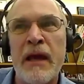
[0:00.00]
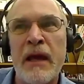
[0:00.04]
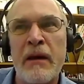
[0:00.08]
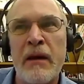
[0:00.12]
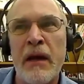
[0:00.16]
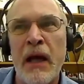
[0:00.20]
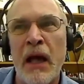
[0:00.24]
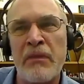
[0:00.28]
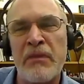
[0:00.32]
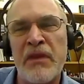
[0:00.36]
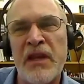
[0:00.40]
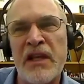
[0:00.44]

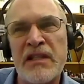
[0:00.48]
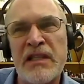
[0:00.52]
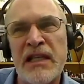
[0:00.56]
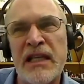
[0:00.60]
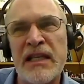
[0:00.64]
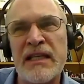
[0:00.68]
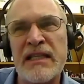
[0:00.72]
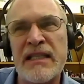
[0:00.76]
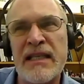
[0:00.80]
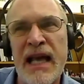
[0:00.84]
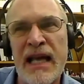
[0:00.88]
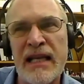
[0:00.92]
The
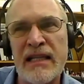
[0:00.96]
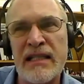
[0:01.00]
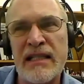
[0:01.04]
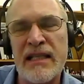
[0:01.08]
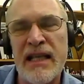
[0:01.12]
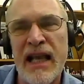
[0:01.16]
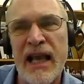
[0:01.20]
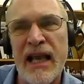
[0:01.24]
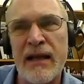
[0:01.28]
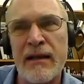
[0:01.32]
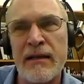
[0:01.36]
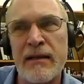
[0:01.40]
success
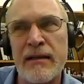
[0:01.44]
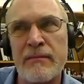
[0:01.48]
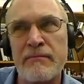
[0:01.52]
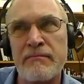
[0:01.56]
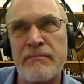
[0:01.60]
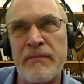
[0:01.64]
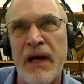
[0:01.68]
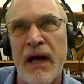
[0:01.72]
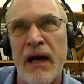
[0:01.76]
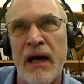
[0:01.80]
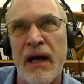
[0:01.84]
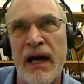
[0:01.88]

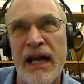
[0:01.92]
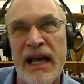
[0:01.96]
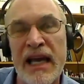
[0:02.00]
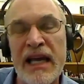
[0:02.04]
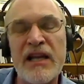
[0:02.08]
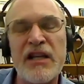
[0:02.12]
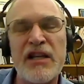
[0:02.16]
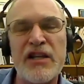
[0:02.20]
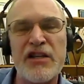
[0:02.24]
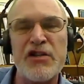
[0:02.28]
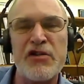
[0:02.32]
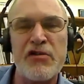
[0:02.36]

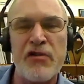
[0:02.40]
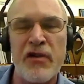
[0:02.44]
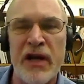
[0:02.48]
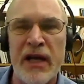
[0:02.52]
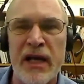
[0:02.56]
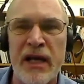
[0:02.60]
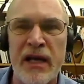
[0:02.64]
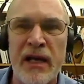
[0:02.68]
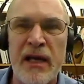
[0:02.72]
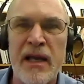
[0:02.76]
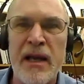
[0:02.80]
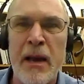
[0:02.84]
industry,
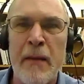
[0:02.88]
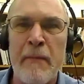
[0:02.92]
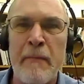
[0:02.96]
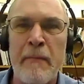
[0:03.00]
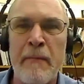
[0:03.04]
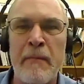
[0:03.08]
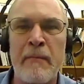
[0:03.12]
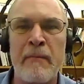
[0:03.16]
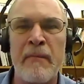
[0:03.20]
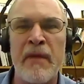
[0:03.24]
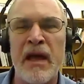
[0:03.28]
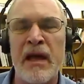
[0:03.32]

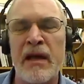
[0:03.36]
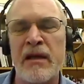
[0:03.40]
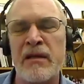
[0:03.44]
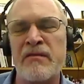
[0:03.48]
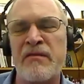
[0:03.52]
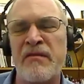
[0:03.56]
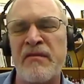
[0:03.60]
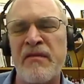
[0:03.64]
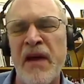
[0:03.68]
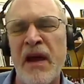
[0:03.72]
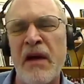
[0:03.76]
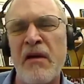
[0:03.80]

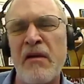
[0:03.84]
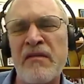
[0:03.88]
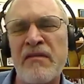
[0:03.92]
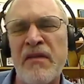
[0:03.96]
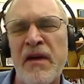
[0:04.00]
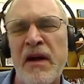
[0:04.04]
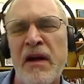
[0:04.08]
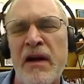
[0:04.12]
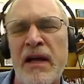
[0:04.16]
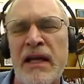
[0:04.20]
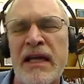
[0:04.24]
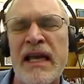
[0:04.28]
very, very
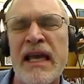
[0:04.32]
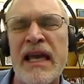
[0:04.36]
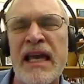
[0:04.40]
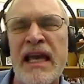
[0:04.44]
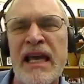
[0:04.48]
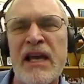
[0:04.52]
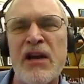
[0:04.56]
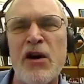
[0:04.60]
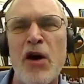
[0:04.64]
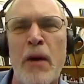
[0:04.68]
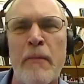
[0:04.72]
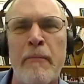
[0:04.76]
keen
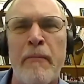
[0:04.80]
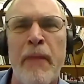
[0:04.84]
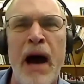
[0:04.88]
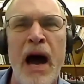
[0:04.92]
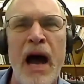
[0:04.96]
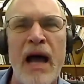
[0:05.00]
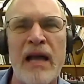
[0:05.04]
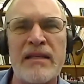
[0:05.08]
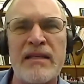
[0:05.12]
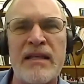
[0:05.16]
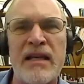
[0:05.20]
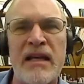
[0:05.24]
on
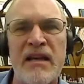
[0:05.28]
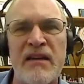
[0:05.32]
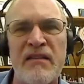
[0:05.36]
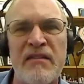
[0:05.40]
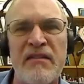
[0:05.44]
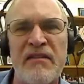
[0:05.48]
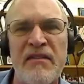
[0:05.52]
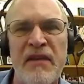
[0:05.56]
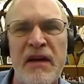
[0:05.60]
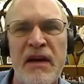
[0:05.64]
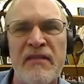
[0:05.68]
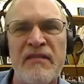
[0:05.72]
positive
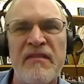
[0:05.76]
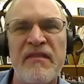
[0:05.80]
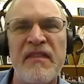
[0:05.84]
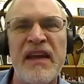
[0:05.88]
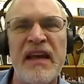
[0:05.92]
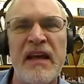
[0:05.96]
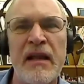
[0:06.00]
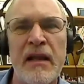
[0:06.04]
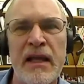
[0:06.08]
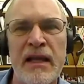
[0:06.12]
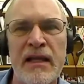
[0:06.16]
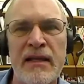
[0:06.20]

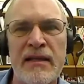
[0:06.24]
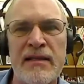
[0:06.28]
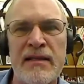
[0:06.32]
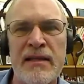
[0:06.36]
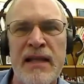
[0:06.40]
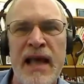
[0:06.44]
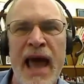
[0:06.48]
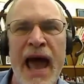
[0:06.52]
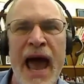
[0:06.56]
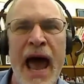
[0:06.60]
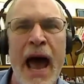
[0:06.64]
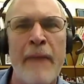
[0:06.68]
feelings,
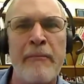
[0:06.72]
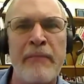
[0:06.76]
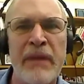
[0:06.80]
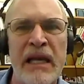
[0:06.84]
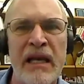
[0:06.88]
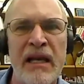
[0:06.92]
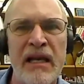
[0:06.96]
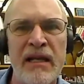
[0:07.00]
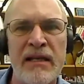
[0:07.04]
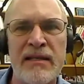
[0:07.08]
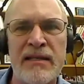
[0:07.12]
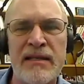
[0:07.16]

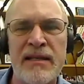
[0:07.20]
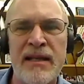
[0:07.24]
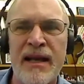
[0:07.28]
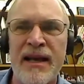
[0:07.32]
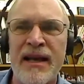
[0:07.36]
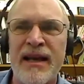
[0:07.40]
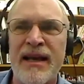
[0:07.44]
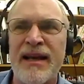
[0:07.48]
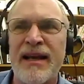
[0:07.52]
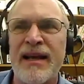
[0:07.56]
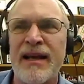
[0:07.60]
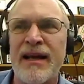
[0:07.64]
happiness,
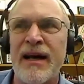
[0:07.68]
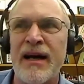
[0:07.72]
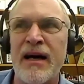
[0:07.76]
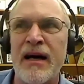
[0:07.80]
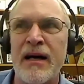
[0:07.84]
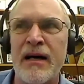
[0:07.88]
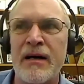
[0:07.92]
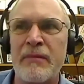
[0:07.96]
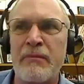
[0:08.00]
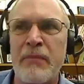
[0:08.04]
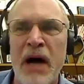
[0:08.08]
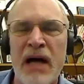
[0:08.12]

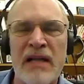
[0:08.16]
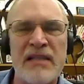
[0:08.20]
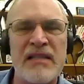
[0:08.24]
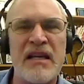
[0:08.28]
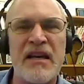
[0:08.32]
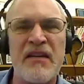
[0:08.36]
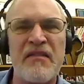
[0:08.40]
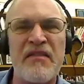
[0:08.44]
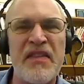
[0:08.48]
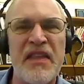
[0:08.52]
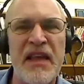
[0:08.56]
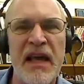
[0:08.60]
positive
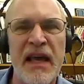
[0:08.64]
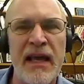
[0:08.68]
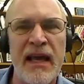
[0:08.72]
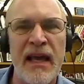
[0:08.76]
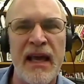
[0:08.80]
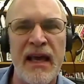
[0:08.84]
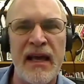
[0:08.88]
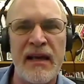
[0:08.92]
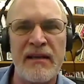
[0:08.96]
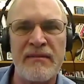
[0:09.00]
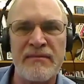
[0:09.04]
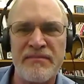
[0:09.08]
thinking.
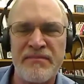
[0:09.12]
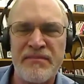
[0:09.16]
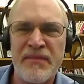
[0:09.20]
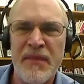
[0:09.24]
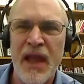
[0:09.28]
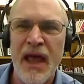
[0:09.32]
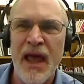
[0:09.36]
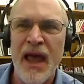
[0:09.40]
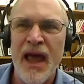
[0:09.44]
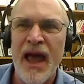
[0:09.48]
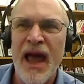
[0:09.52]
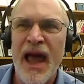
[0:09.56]

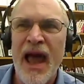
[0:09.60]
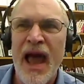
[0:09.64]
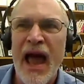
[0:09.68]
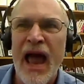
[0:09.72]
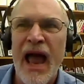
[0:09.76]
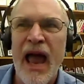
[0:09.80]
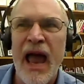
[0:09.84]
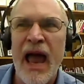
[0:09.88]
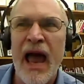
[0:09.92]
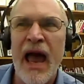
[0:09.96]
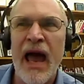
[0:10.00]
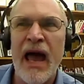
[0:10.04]

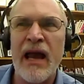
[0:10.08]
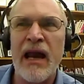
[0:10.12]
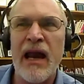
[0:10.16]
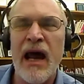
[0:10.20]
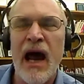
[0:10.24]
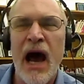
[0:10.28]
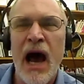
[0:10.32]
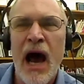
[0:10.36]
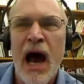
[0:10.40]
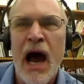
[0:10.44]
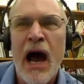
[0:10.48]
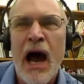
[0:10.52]
And
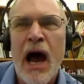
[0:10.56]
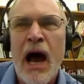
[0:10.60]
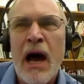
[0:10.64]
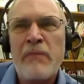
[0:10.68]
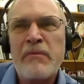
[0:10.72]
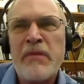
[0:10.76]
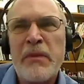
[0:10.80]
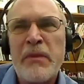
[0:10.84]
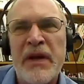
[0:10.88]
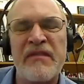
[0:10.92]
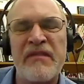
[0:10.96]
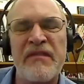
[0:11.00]
I'm a
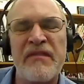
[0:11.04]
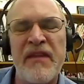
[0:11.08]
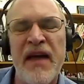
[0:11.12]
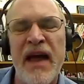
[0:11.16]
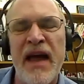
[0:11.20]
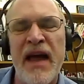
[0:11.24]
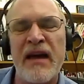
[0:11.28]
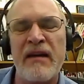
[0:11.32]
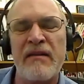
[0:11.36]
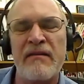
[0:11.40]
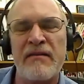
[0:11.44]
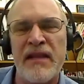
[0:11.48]
big fan of
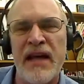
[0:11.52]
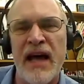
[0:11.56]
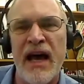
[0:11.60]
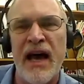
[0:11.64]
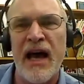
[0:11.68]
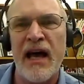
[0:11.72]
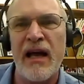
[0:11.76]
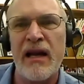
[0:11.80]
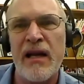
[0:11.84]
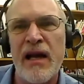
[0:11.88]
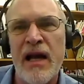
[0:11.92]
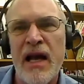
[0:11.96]
that.
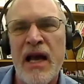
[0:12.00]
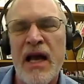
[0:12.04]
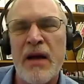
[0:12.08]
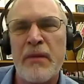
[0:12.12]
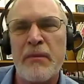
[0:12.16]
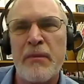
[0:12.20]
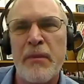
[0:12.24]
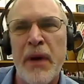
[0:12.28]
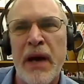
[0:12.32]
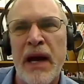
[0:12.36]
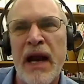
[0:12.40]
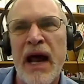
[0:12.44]

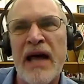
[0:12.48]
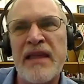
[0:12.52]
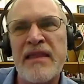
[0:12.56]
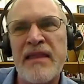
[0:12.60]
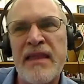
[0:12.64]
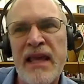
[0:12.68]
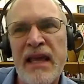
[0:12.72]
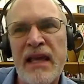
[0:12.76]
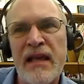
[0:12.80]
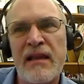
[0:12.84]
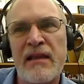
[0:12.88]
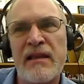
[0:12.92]
But I think
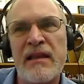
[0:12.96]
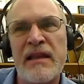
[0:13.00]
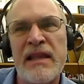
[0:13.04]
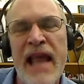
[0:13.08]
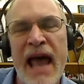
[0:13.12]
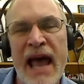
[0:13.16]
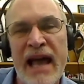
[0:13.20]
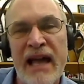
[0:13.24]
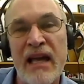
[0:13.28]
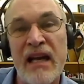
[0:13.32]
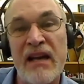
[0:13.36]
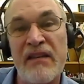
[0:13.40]

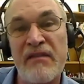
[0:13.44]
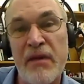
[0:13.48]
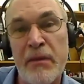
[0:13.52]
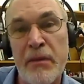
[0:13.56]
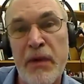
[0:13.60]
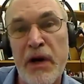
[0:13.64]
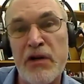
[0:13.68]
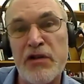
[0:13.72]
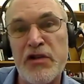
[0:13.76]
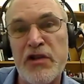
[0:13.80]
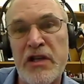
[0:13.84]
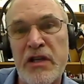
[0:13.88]
negative
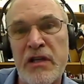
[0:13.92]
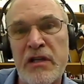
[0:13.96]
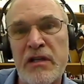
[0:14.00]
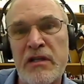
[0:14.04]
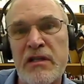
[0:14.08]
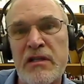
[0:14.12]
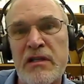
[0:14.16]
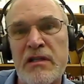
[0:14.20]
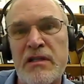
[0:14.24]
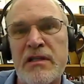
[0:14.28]
emotions,